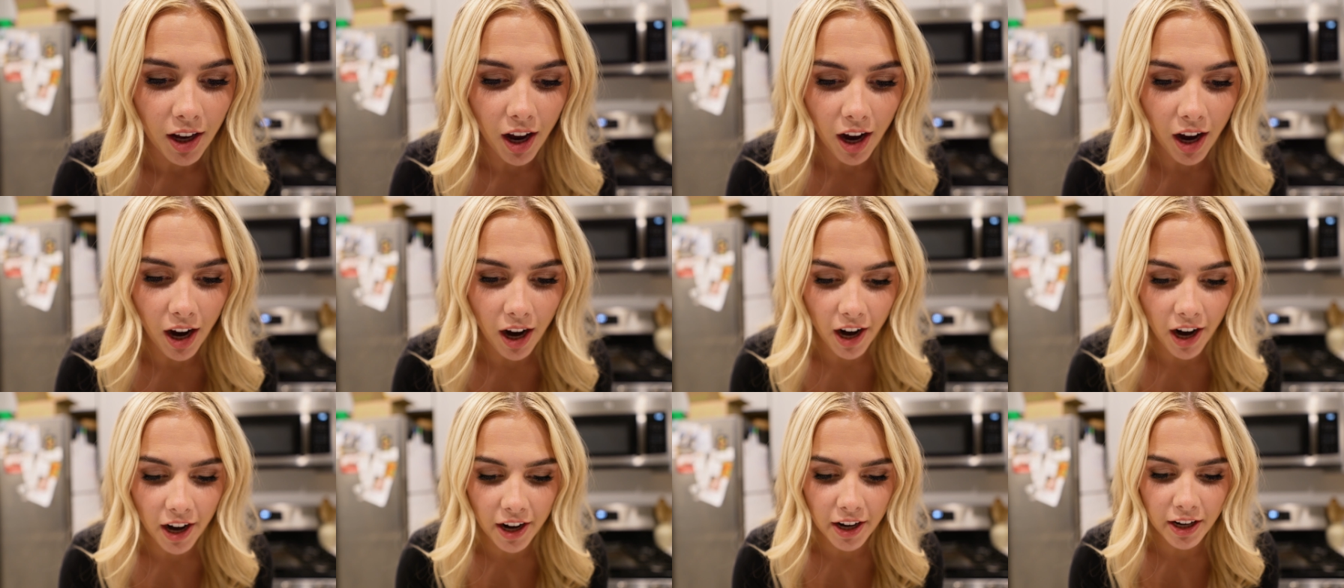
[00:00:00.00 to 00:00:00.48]

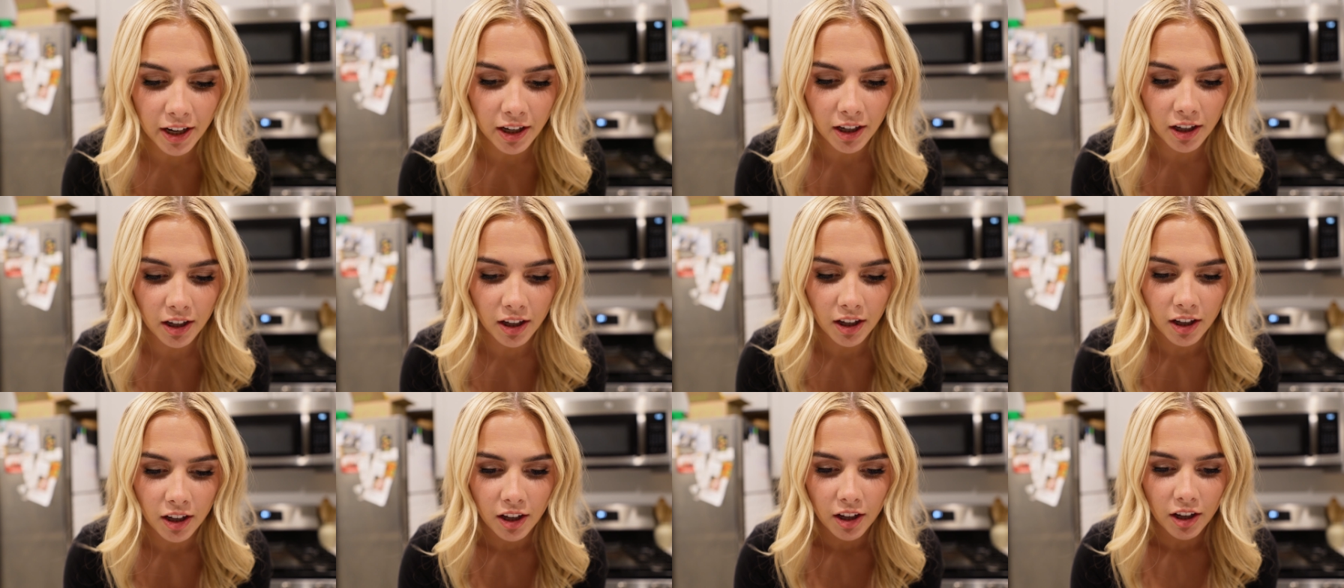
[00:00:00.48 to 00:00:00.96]

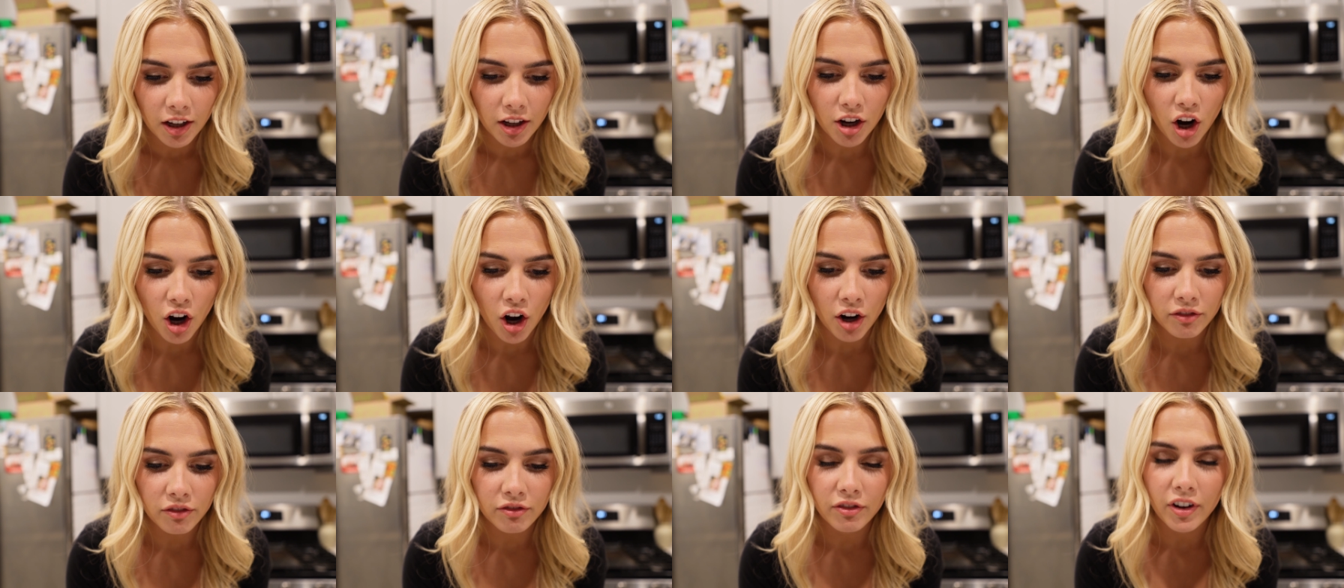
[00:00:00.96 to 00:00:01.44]
I
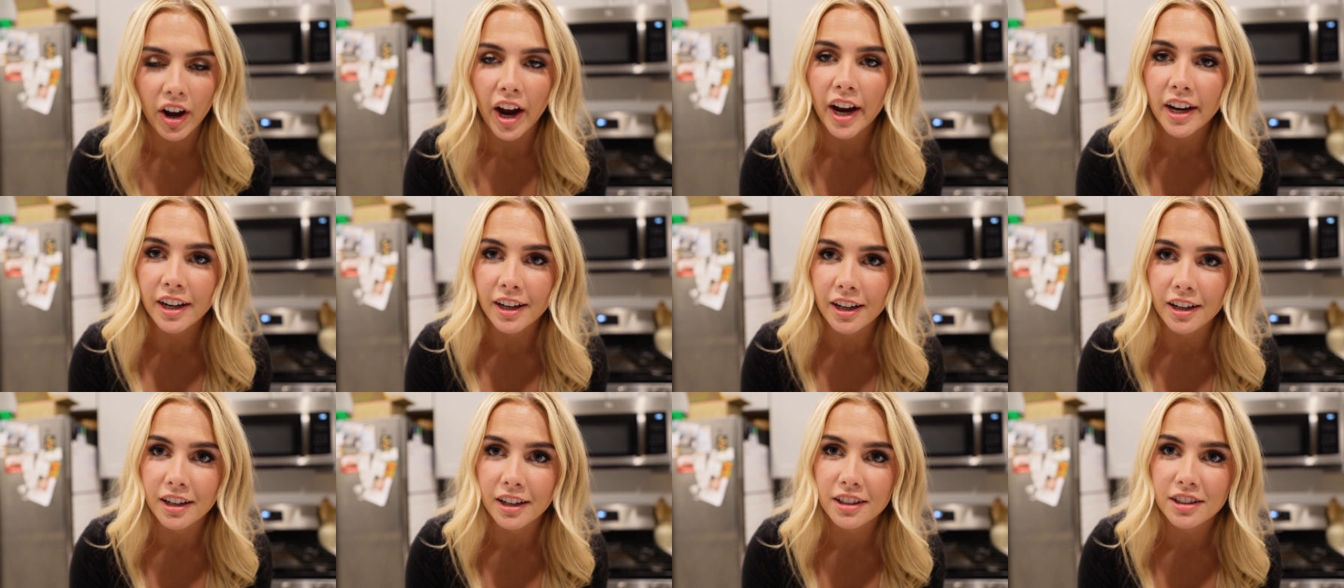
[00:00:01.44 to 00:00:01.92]
got
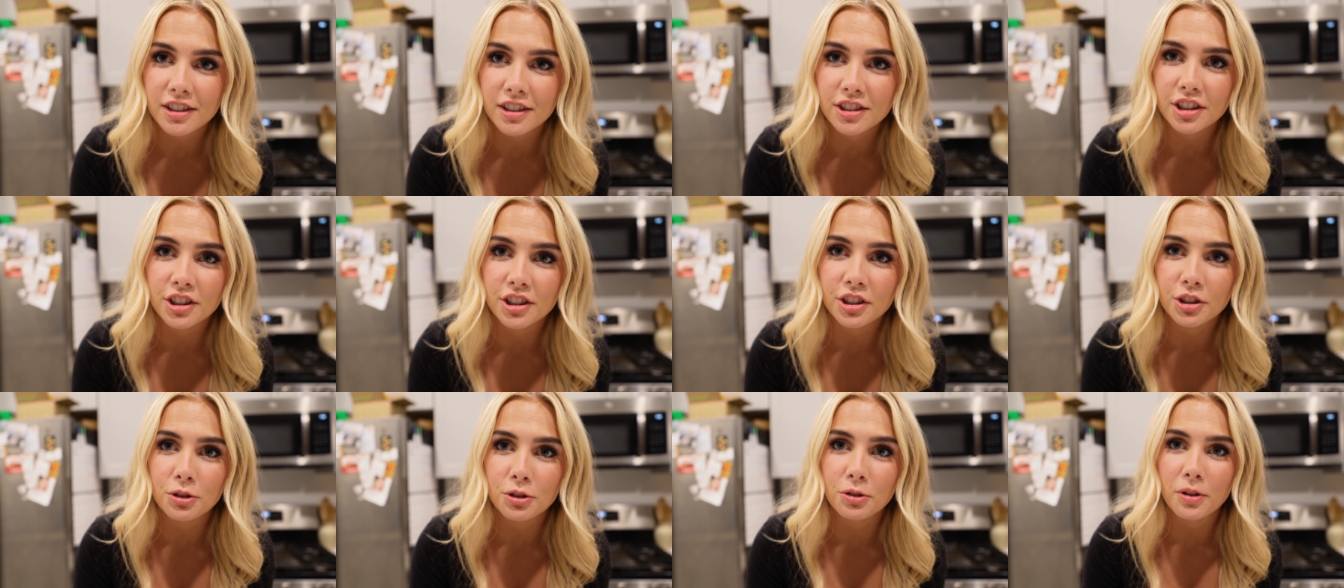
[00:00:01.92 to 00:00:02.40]
invited to
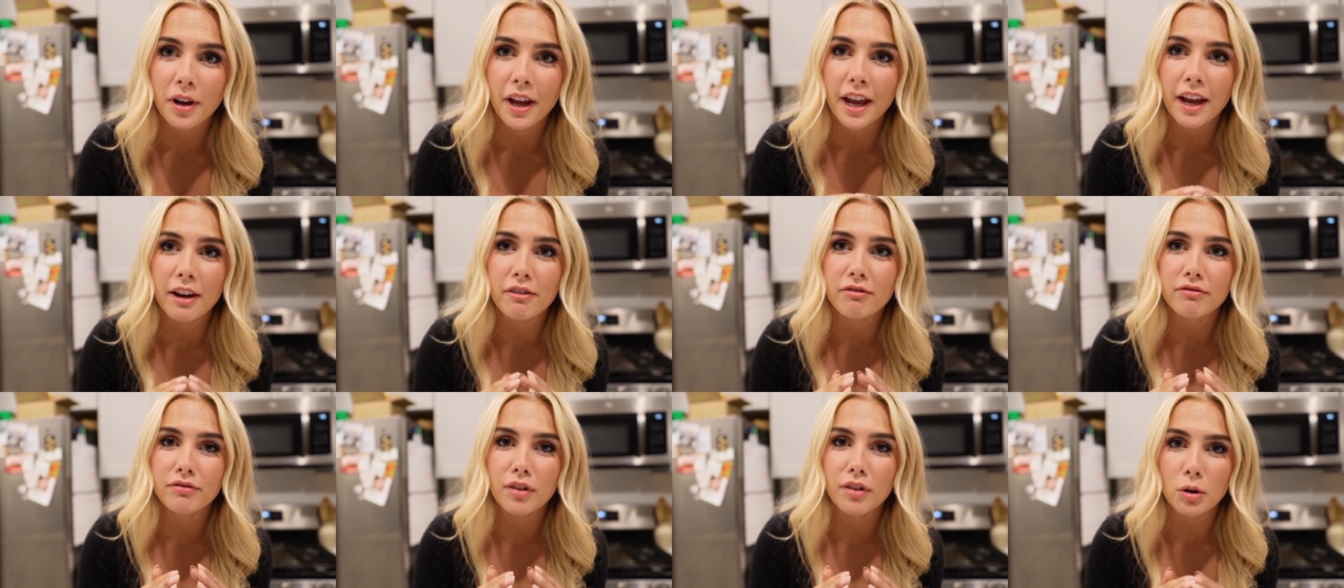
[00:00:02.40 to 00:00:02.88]
do
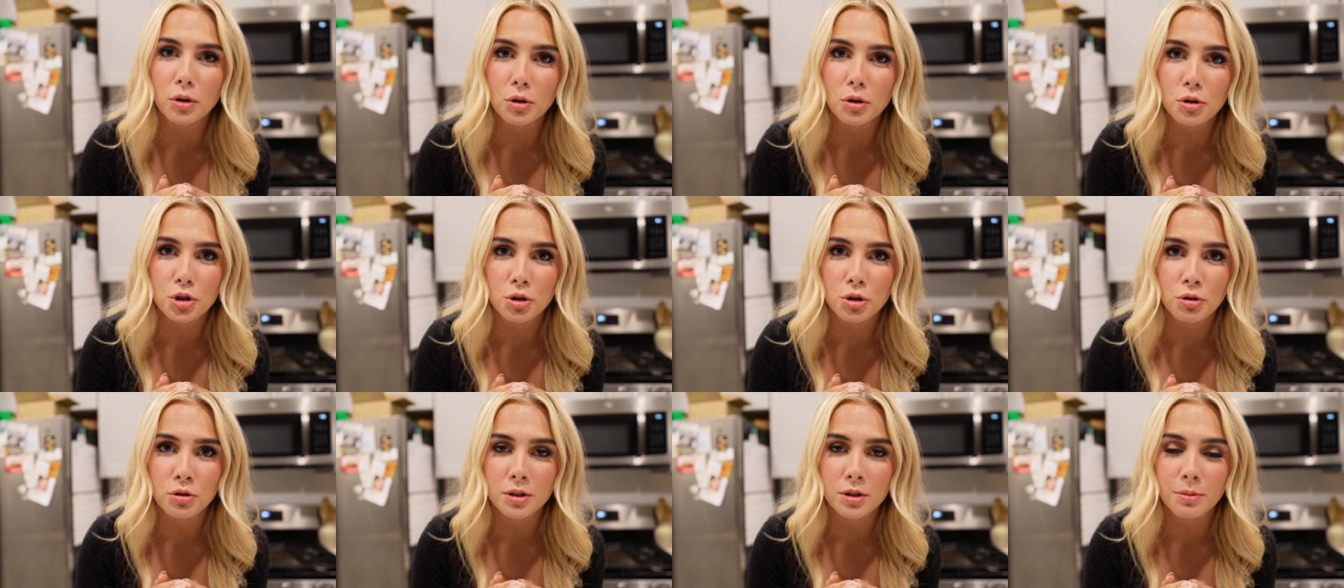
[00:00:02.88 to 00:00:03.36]
a photo
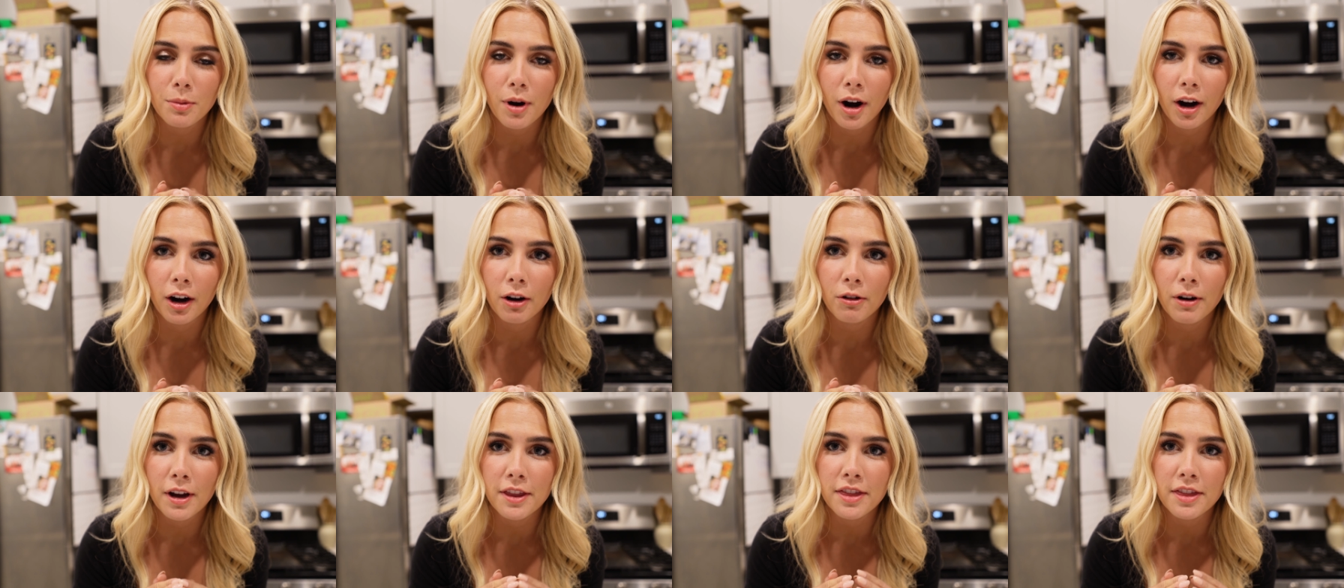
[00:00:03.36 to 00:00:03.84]
shoot
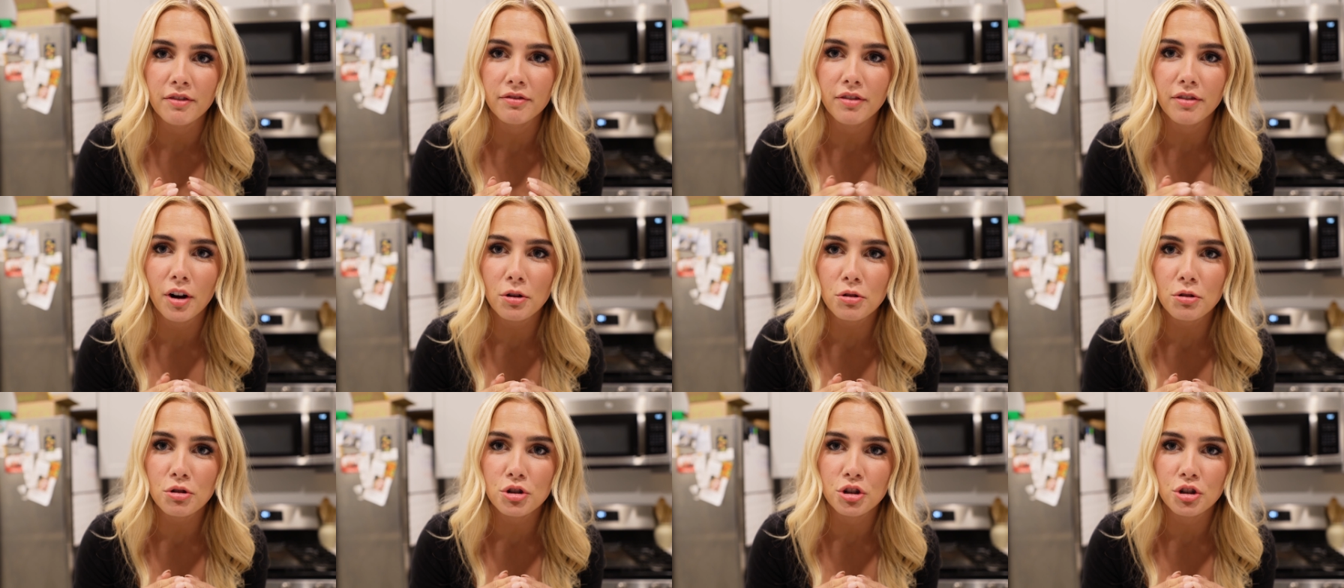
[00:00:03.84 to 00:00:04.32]
tomorrow and the
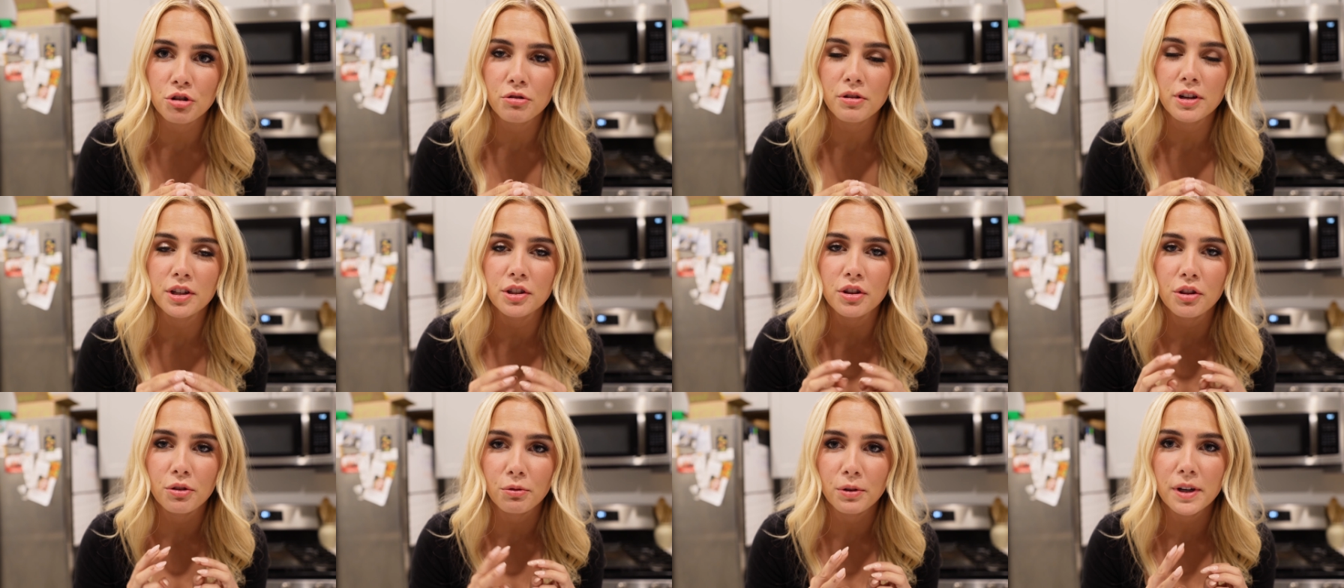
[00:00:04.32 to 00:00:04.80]
photo shoot
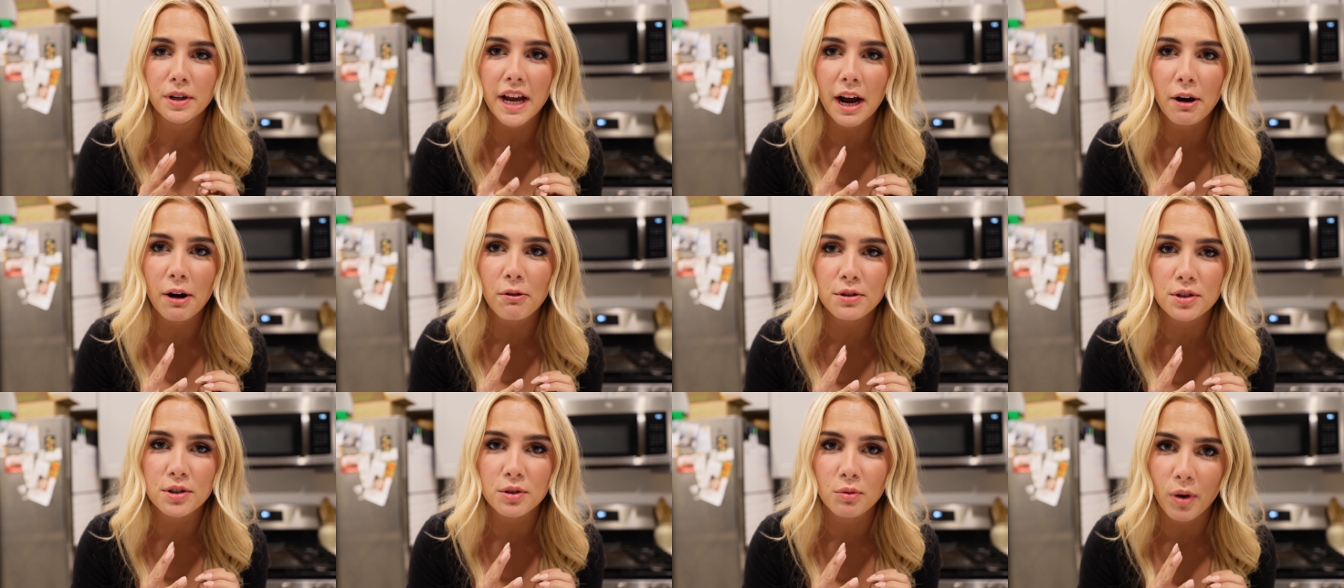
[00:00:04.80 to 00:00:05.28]
is three
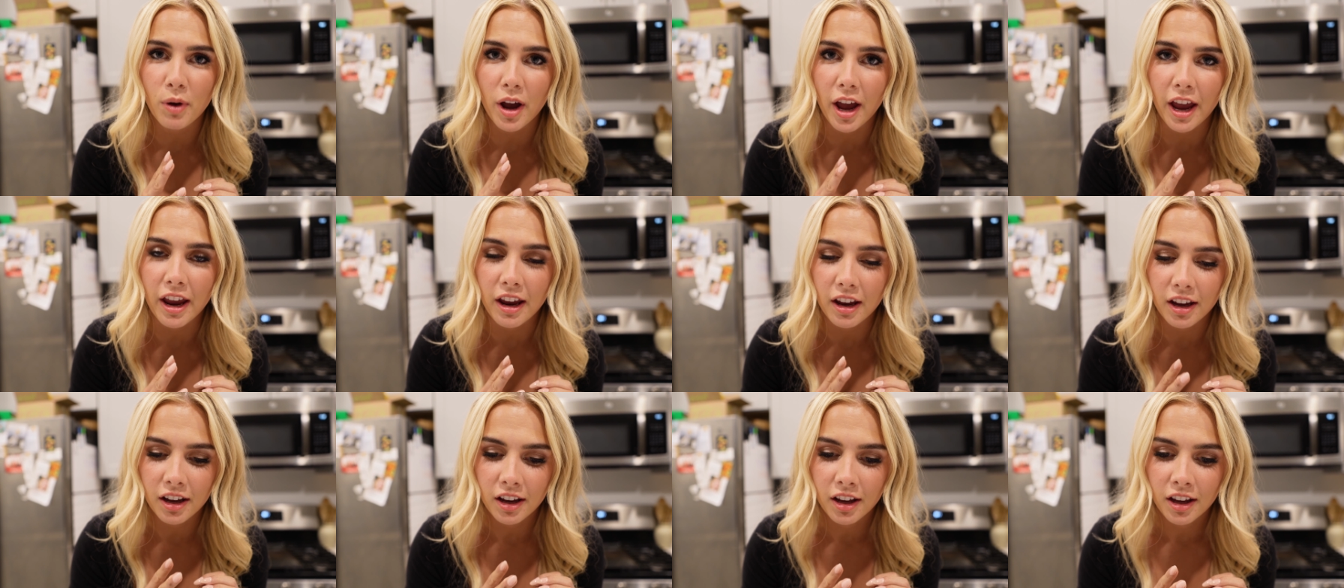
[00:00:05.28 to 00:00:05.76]
hours away.